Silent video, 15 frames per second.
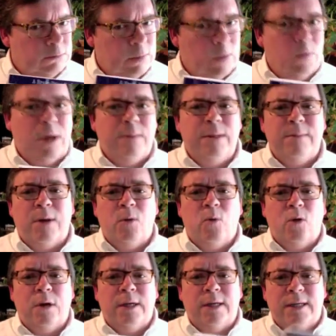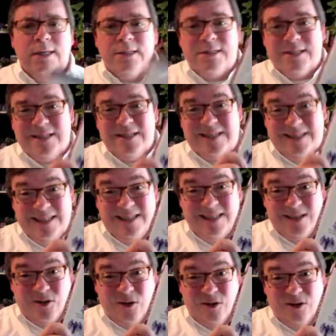And what I mean by warning is this
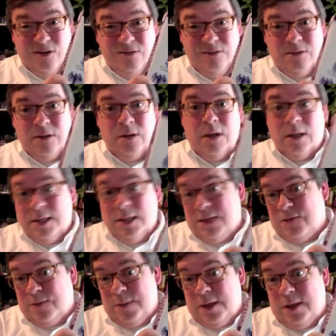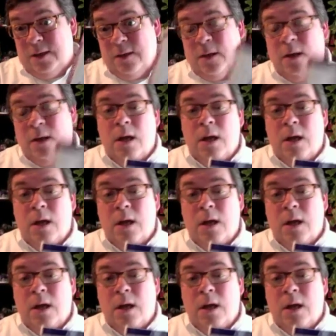is hard, at least for me,